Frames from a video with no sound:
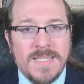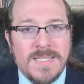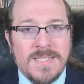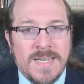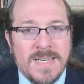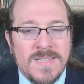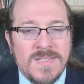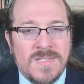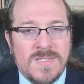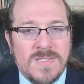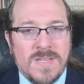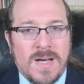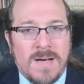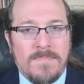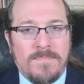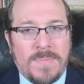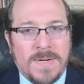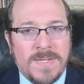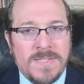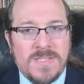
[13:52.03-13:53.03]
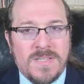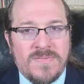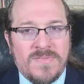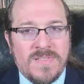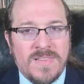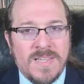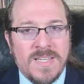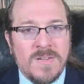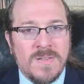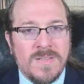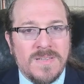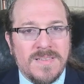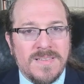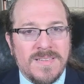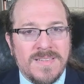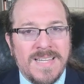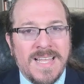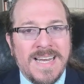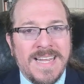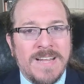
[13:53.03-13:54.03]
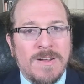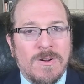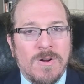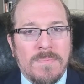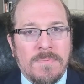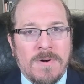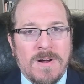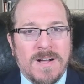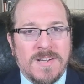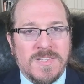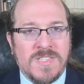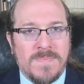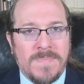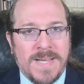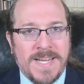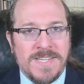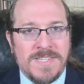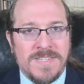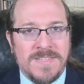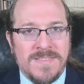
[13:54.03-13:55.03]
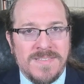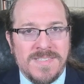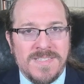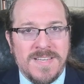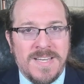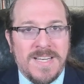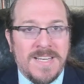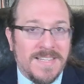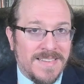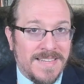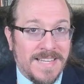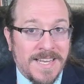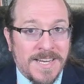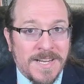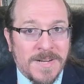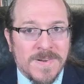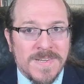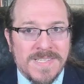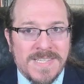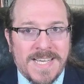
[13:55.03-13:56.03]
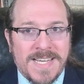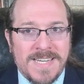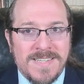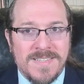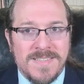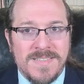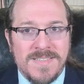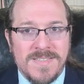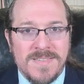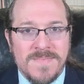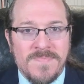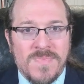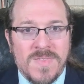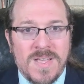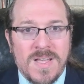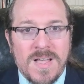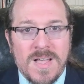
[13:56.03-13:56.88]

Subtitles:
does a bunch of little linear approximations, linearizations,